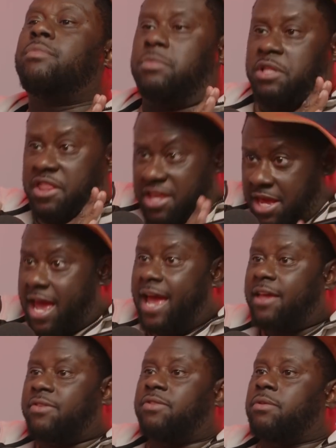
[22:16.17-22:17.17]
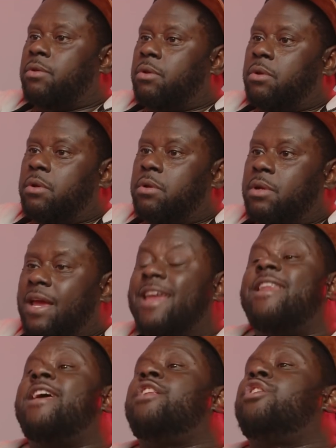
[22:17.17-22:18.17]
DX and
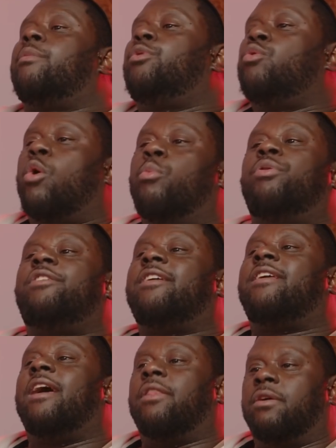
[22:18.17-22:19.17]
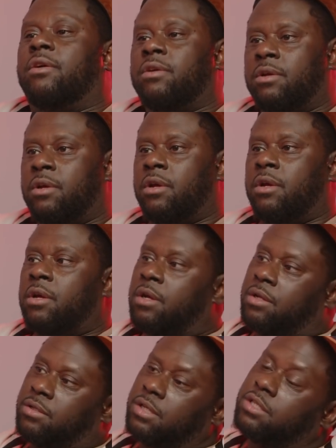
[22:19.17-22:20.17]
NWO put together.
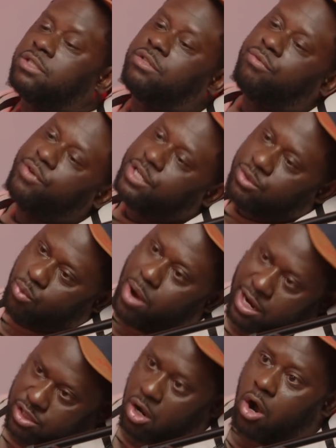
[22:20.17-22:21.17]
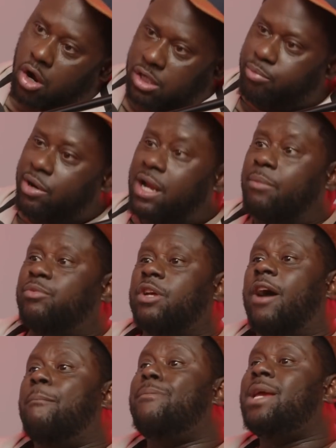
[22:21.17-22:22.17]
Correct. This is the reason why it's hard mm-hmm. to bring up
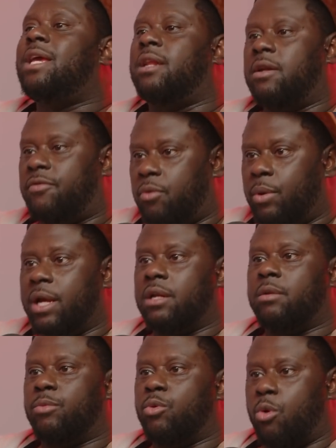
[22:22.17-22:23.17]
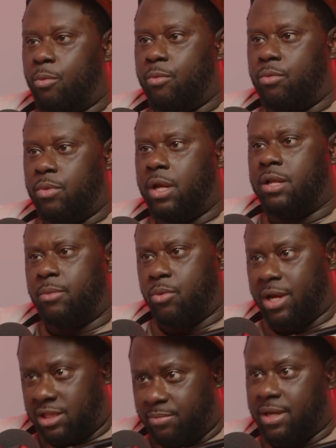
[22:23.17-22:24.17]
a meaning for what NWO mm-hmm.
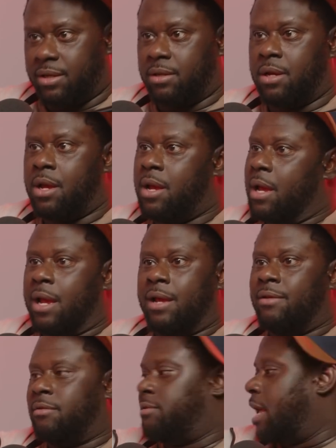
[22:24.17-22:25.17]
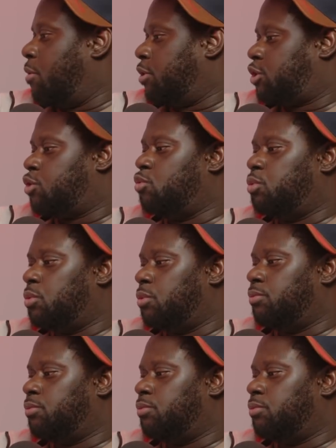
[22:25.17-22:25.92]
NWX meant. Mm-hmm. They were two.